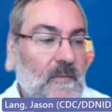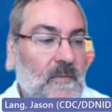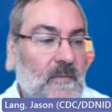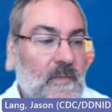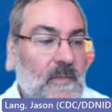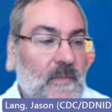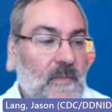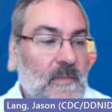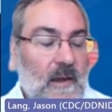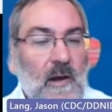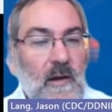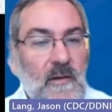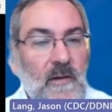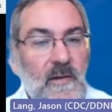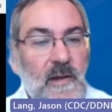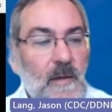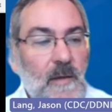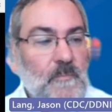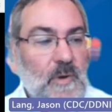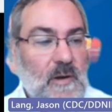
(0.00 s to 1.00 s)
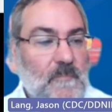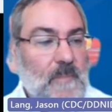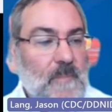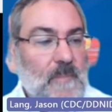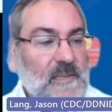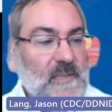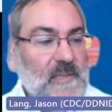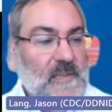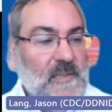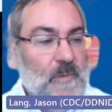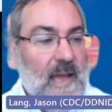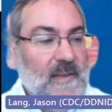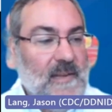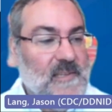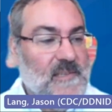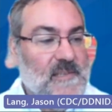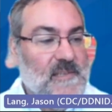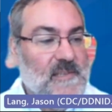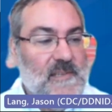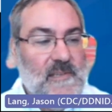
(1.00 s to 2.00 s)
There are a number of best
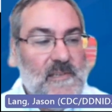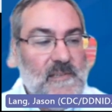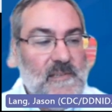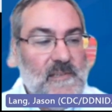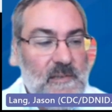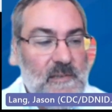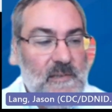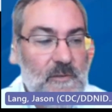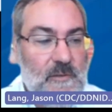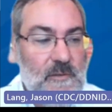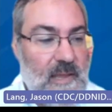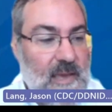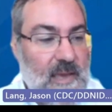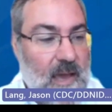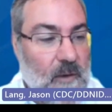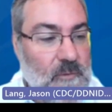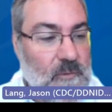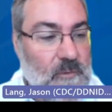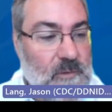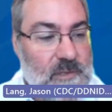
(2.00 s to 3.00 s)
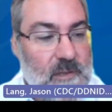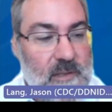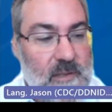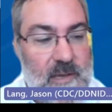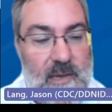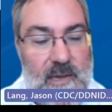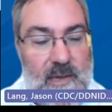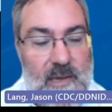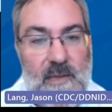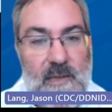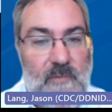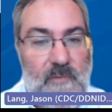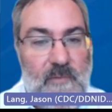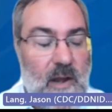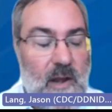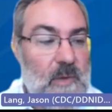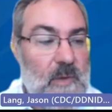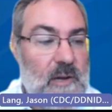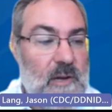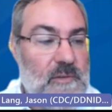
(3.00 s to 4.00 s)
practices, including counseling,
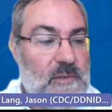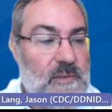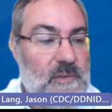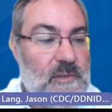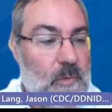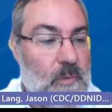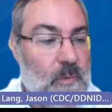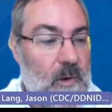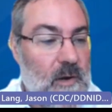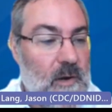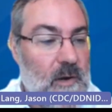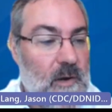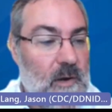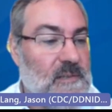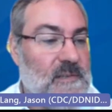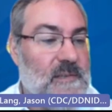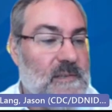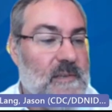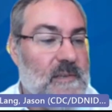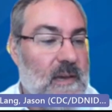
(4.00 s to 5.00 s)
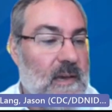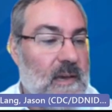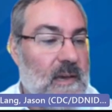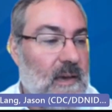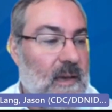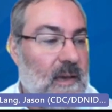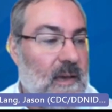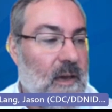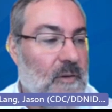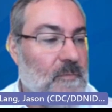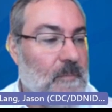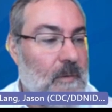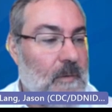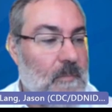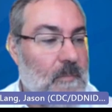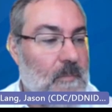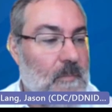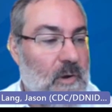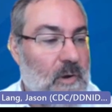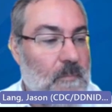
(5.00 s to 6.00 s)
environmental supports, health
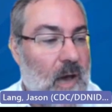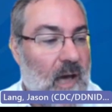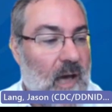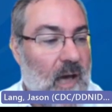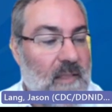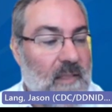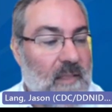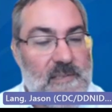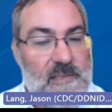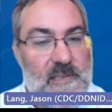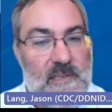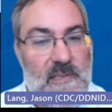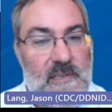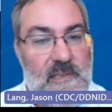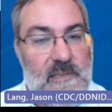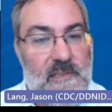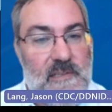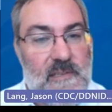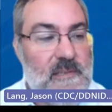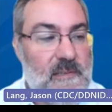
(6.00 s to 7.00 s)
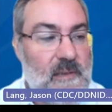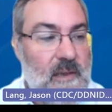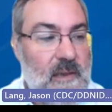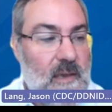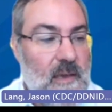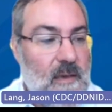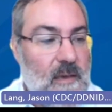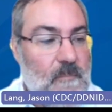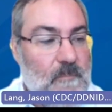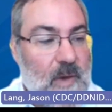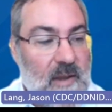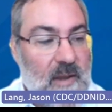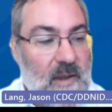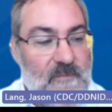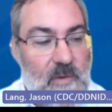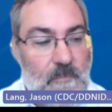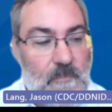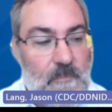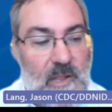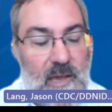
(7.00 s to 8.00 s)
promoting policies,
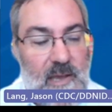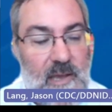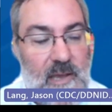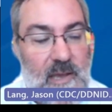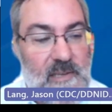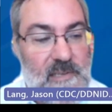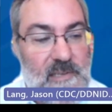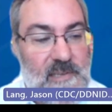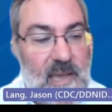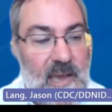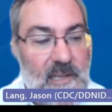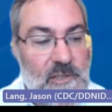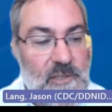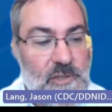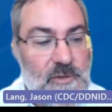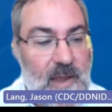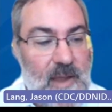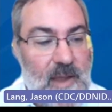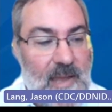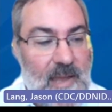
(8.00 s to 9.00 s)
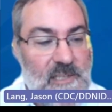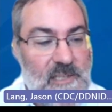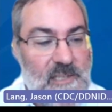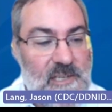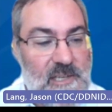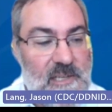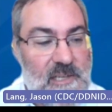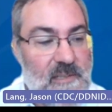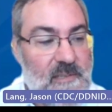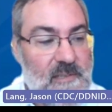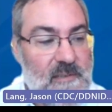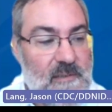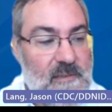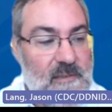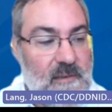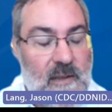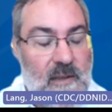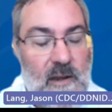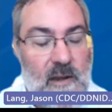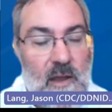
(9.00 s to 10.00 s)
benefit plan design strategies,
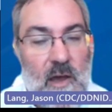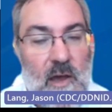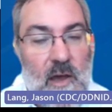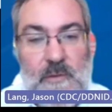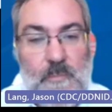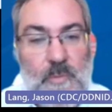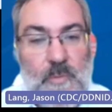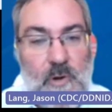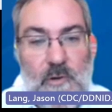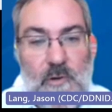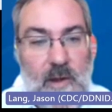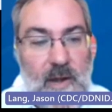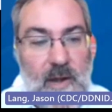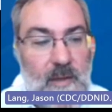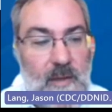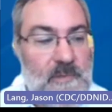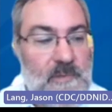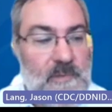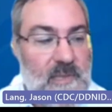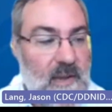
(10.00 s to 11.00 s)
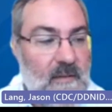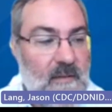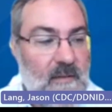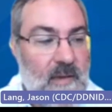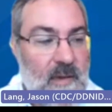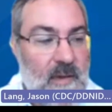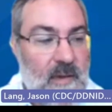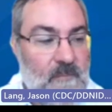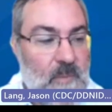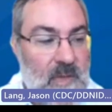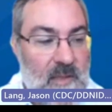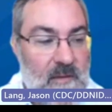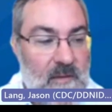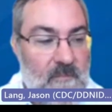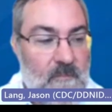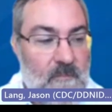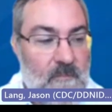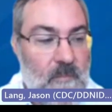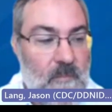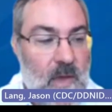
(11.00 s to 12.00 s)
and other programs that have
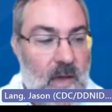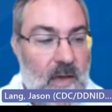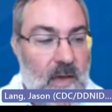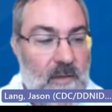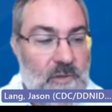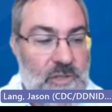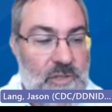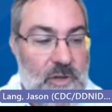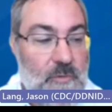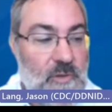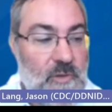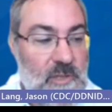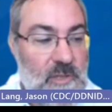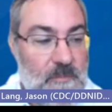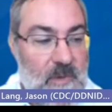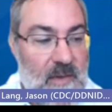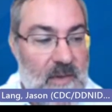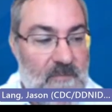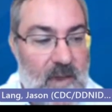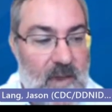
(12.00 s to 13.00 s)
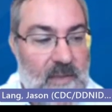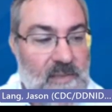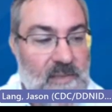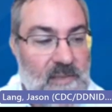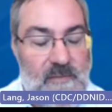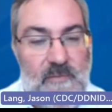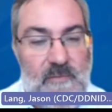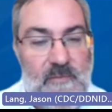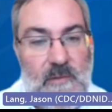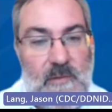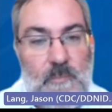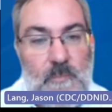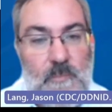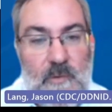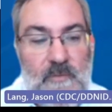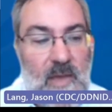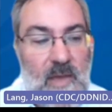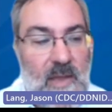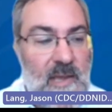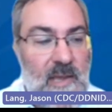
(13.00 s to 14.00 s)
been shown to be effective in
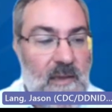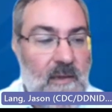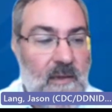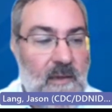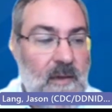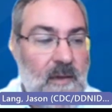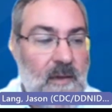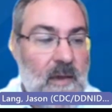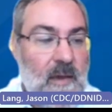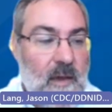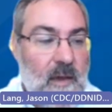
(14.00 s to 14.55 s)
preventing